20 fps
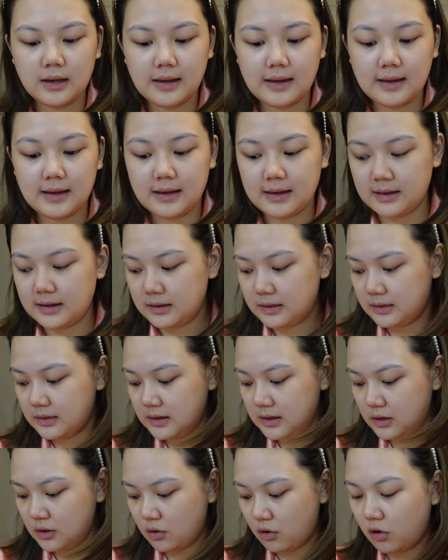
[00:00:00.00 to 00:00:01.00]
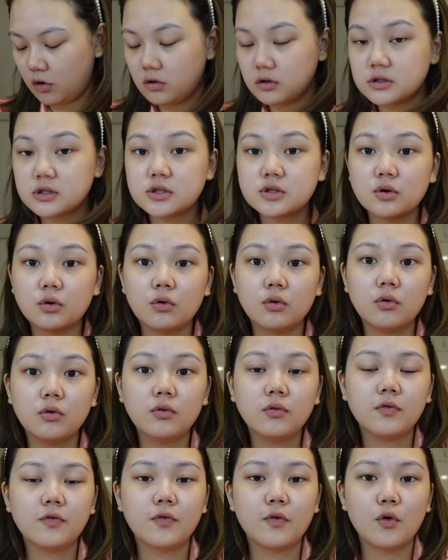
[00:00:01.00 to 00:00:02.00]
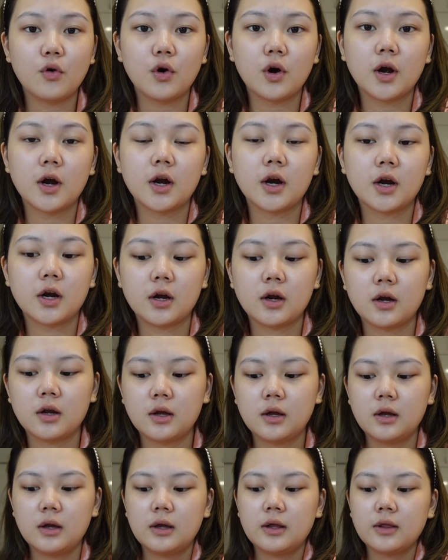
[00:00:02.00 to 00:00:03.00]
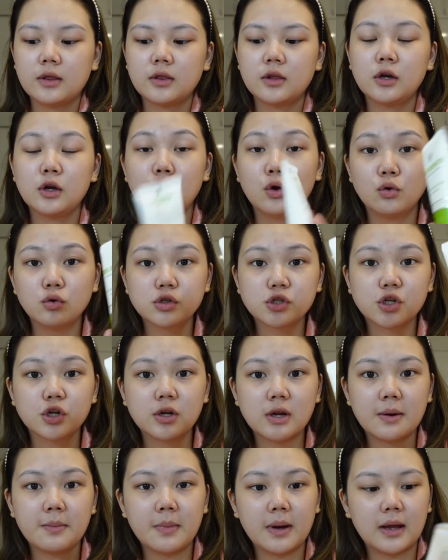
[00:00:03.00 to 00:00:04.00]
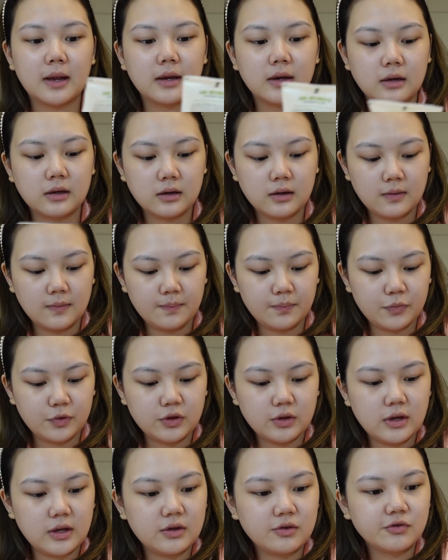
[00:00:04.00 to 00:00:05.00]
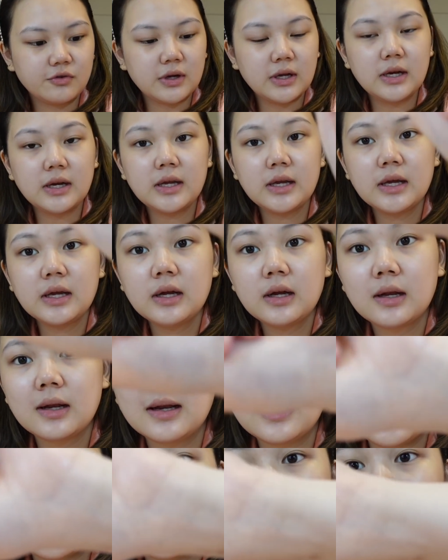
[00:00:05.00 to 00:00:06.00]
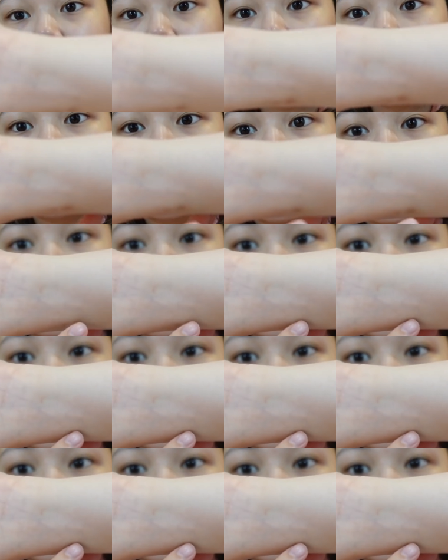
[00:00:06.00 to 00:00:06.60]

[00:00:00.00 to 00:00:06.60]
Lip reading: And then also for the lotion naman, it really lightened